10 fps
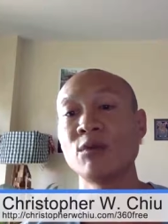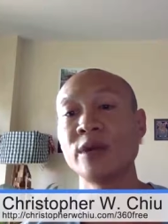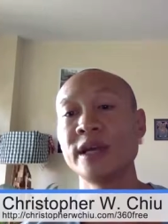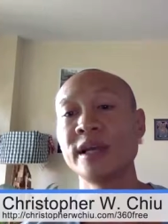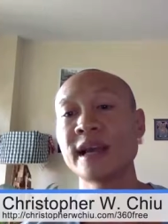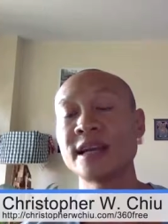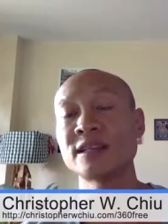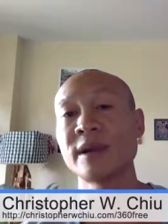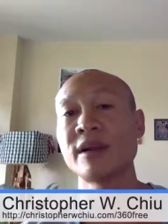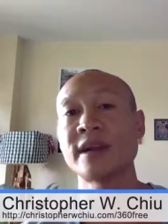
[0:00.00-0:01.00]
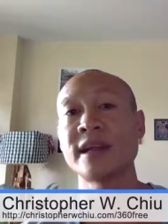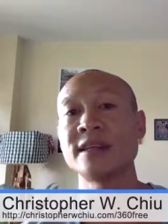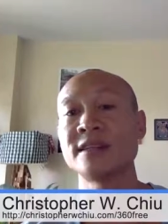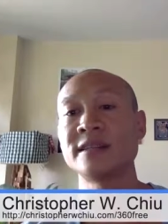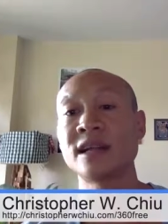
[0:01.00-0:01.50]
We as
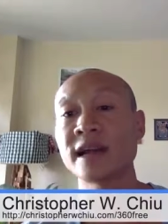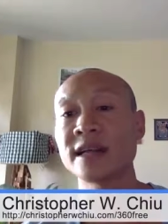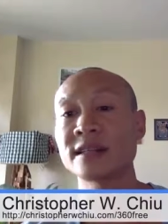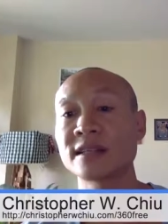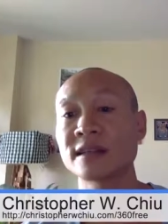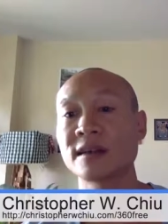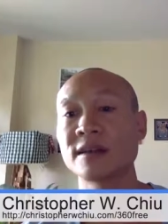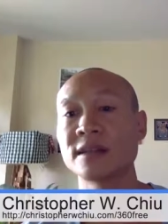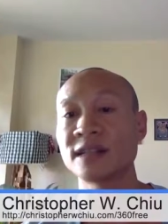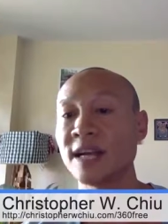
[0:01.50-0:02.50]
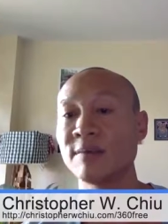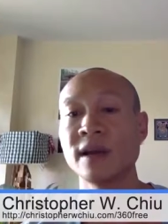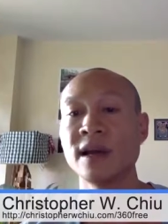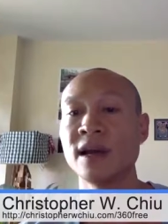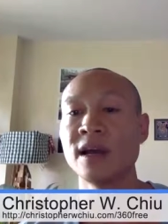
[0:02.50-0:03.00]
Americans neglect sleep.